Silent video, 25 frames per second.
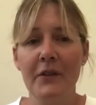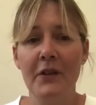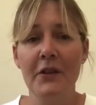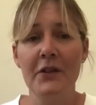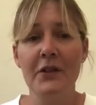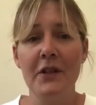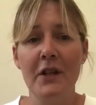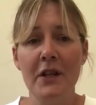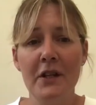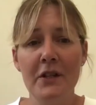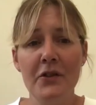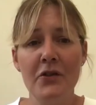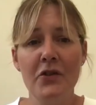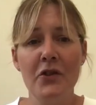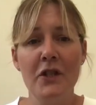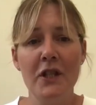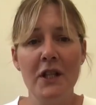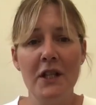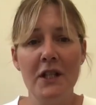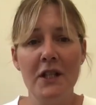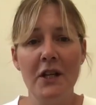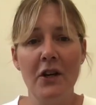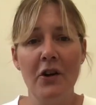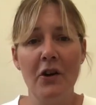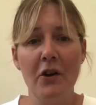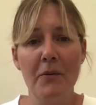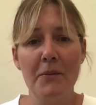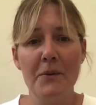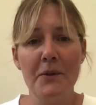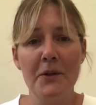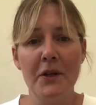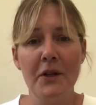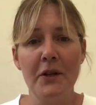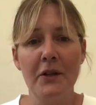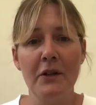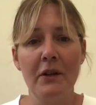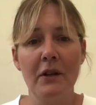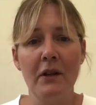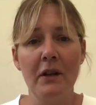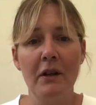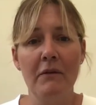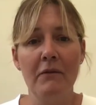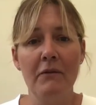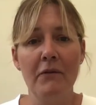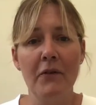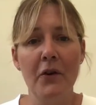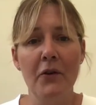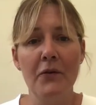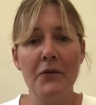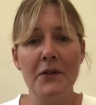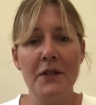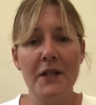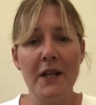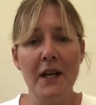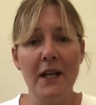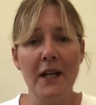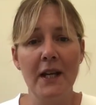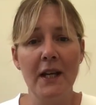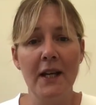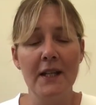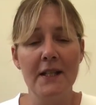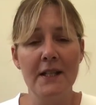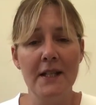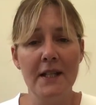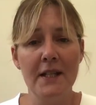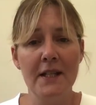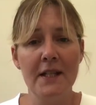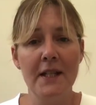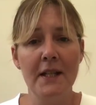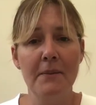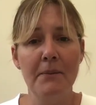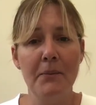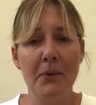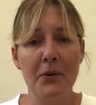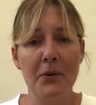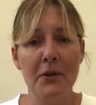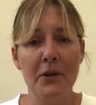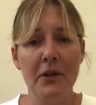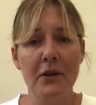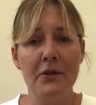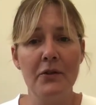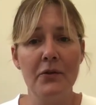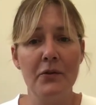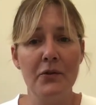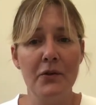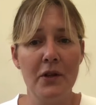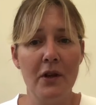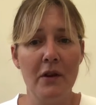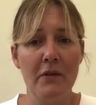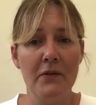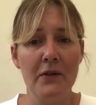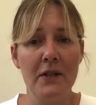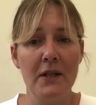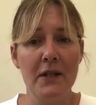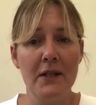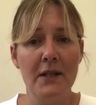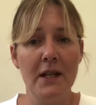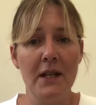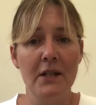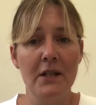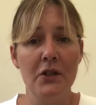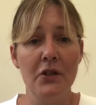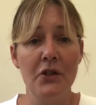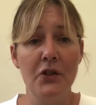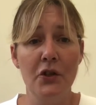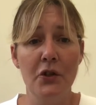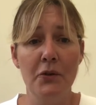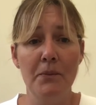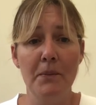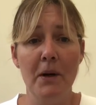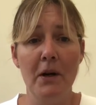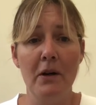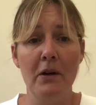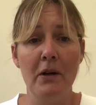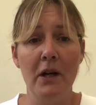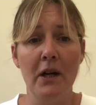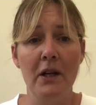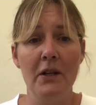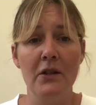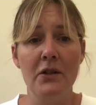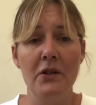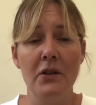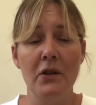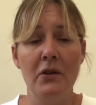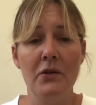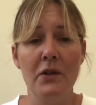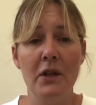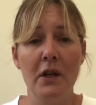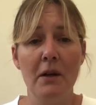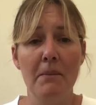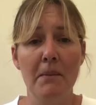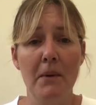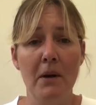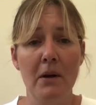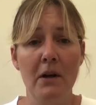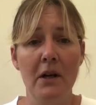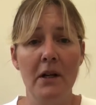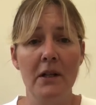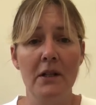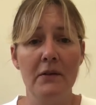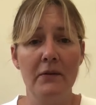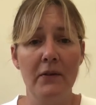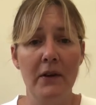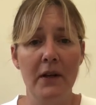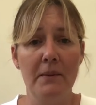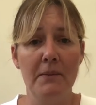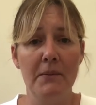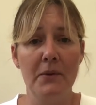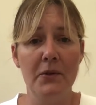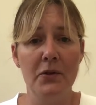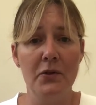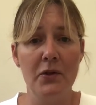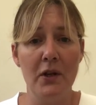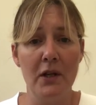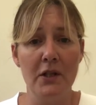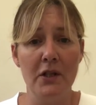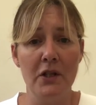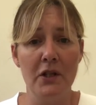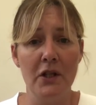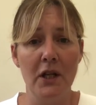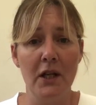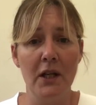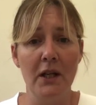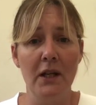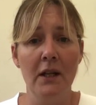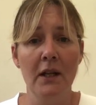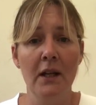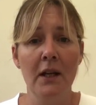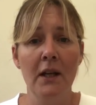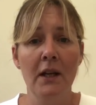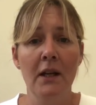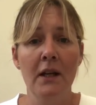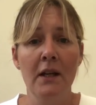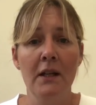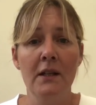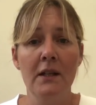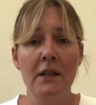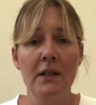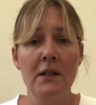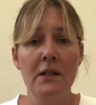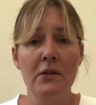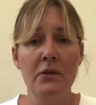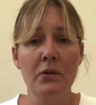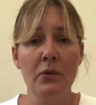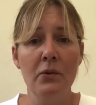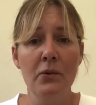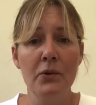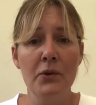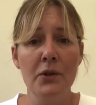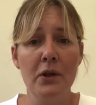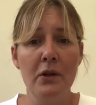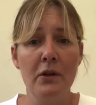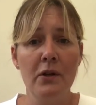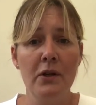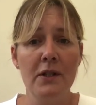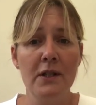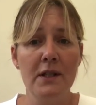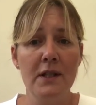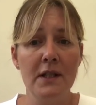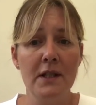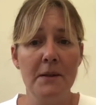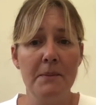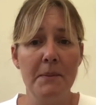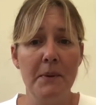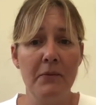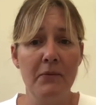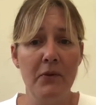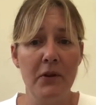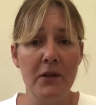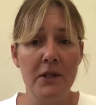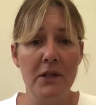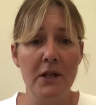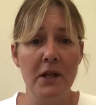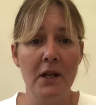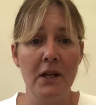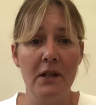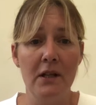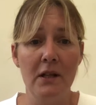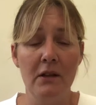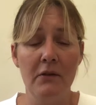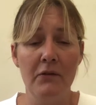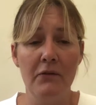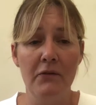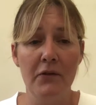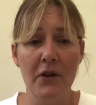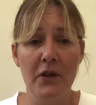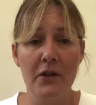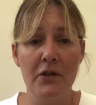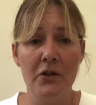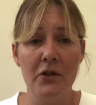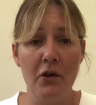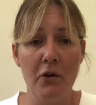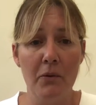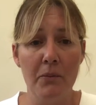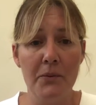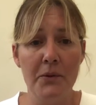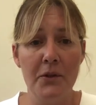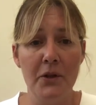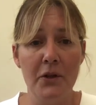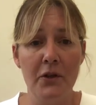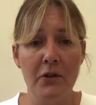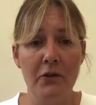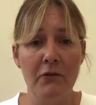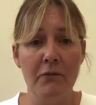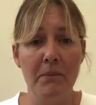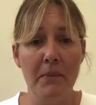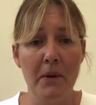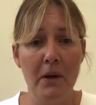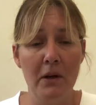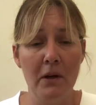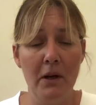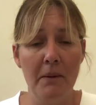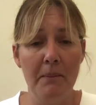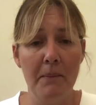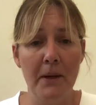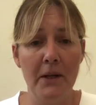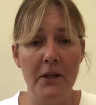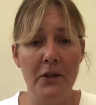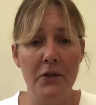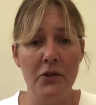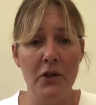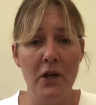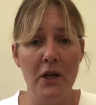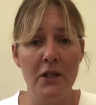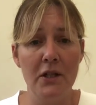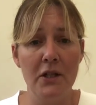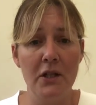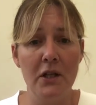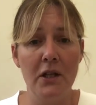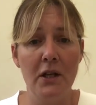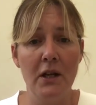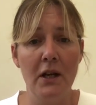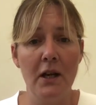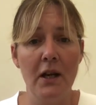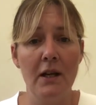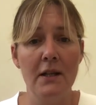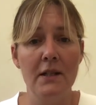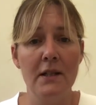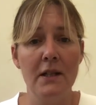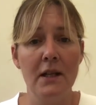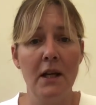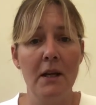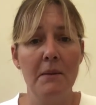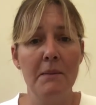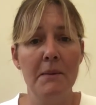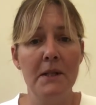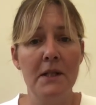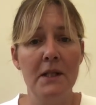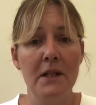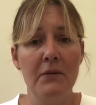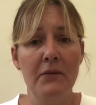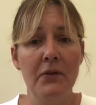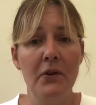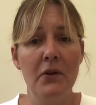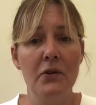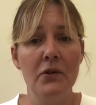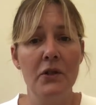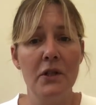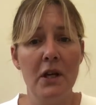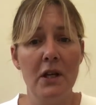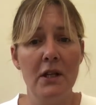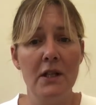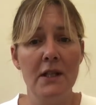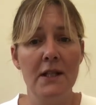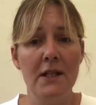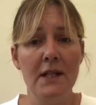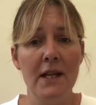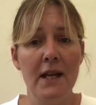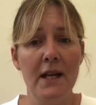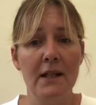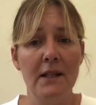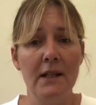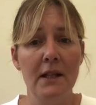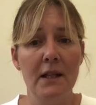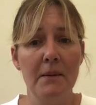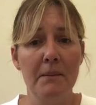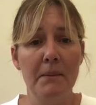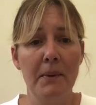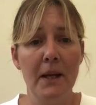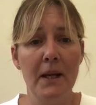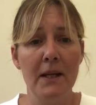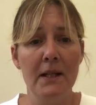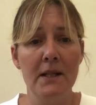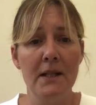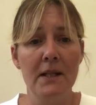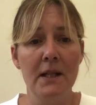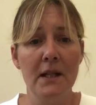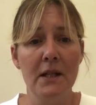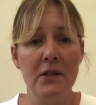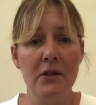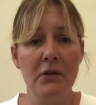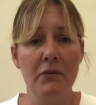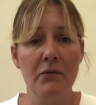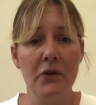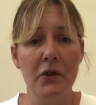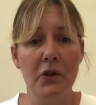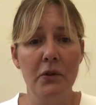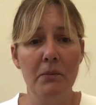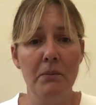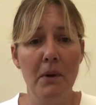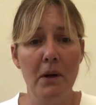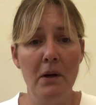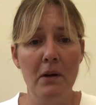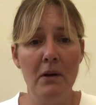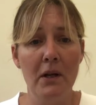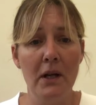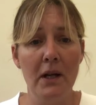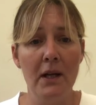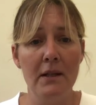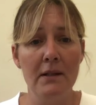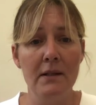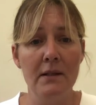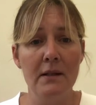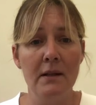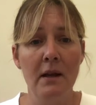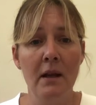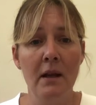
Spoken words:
third strategic option involves taking existing products or services into new markets using a market development strategy. This is also considered to be riskier than the first option of market penetration, as it can be difficult to understand the complexities of new markets.